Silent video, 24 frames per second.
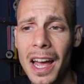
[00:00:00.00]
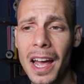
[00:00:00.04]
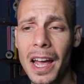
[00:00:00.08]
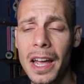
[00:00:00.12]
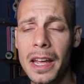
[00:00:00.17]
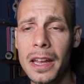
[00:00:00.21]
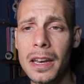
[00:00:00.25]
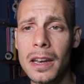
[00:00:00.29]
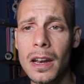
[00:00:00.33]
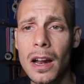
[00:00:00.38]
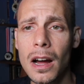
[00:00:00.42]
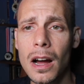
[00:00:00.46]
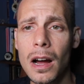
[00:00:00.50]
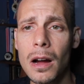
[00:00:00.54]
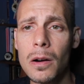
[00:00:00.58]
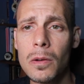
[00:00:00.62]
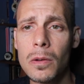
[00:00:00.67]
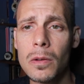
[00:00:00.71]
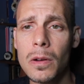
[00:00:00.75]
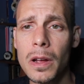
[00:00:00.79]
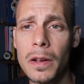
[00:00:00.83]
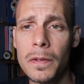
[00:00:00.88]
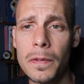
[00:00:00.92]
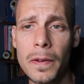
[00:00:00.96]
And
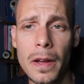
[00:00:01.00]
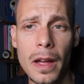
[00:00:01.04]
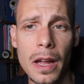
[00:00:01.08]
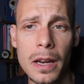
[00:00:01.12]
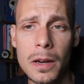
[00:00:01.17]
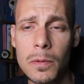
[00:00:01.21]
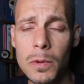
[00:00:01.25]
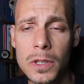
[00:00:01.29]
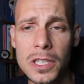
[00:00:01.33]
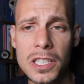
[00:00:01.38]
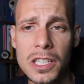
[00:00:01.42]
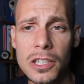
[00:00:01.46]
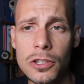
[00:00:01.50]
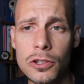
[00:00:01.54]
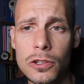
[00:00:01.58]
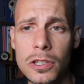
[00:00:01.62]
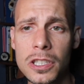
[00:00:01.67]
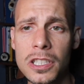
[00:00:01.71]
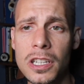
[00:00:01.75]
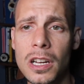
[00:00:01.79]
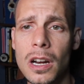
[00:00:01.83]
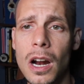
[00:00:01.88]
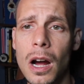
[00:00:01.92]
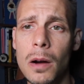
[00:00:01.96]
if anyone's interested,